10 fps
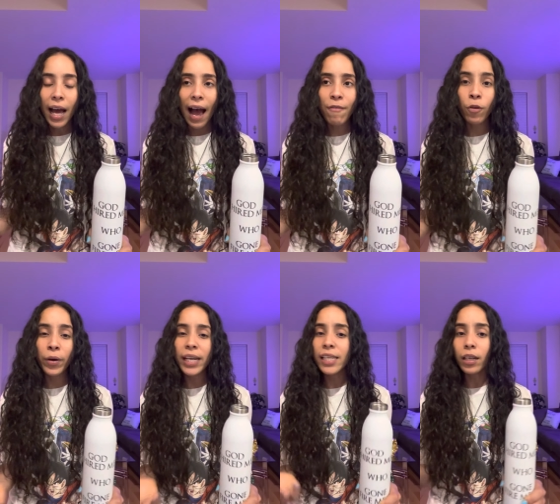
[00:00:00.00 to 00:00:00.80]
I've
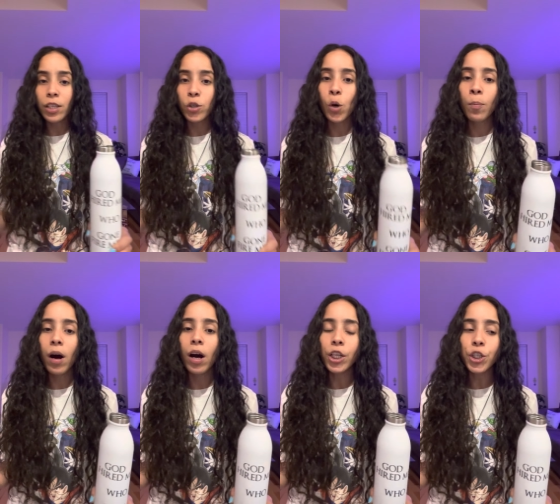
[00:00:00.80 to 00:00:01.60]
already done it so
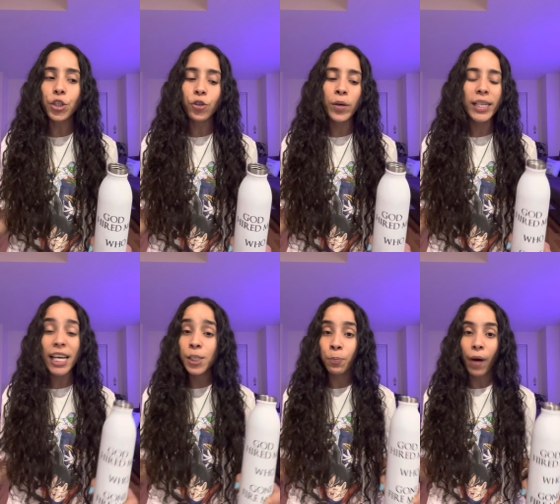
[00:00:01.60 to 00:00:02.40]
much. So it
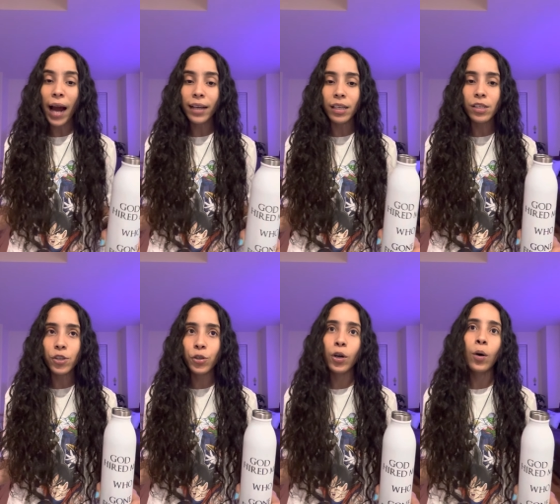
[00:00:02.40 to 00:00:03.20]
takes practice,
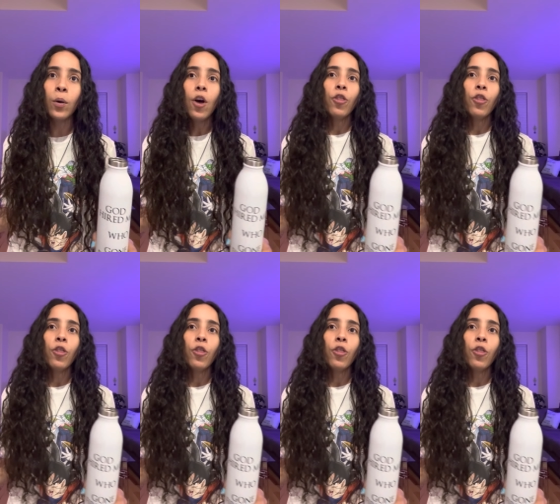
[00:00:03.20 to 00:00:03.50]
you know?